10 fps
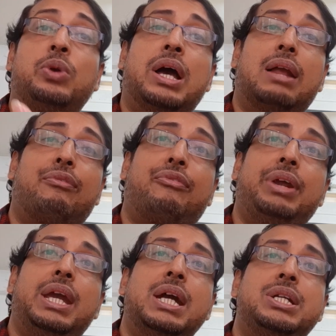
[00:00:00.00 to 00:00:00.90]
help
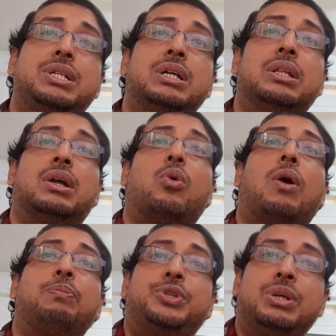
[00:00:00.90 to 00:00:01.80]
create the
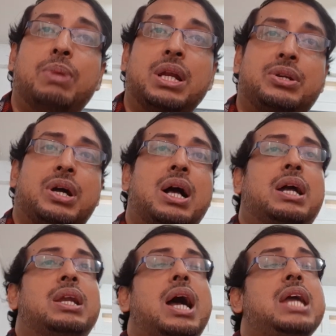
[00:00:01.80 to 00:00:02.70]
optimal drug
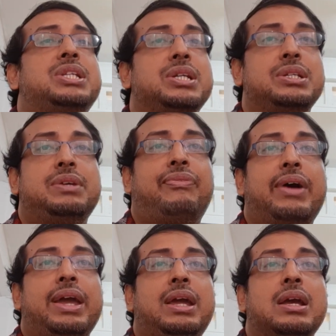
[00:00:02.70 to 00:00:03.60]
and
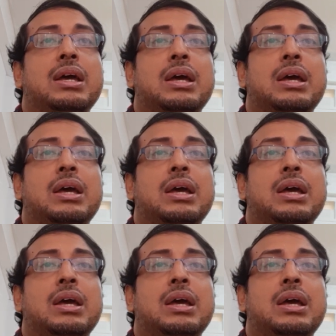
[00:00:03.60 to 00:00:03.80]
identifying